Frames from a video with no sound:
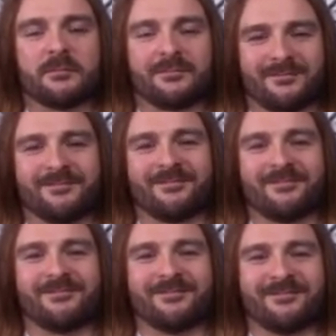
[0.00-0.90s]

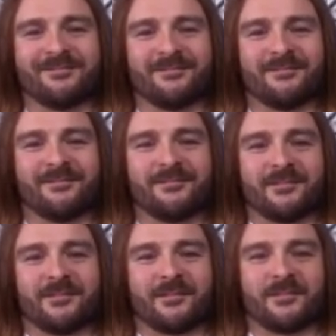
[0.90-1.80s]

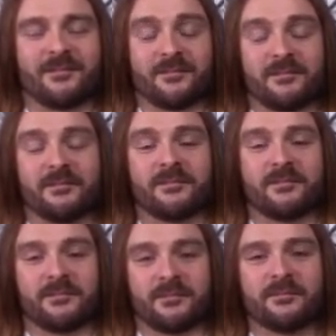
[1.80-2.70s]

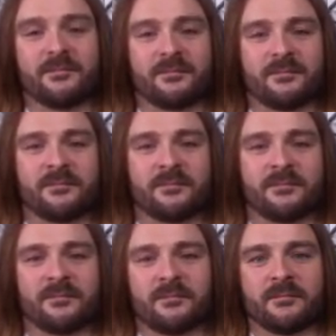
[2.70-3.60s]

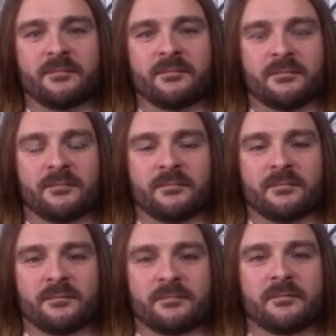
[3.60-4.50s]

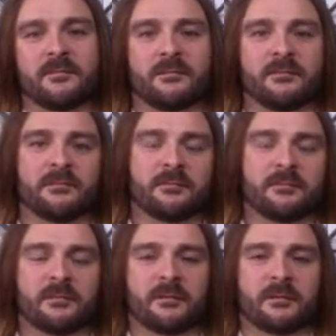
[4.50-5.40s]

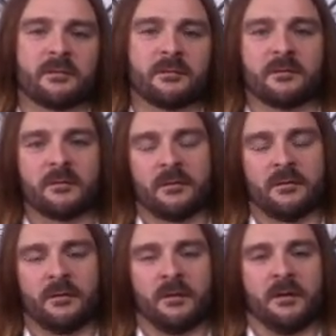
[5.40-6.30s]

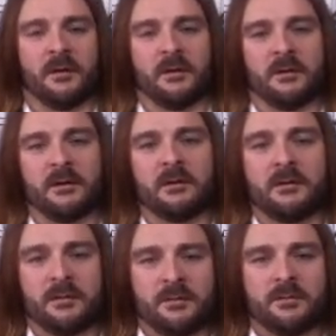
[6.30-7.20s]

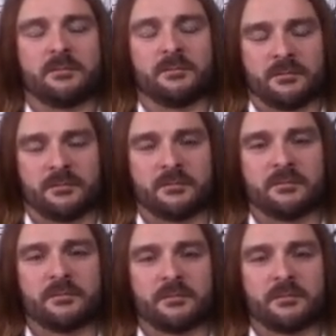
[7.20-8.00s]
This person isn't speaking.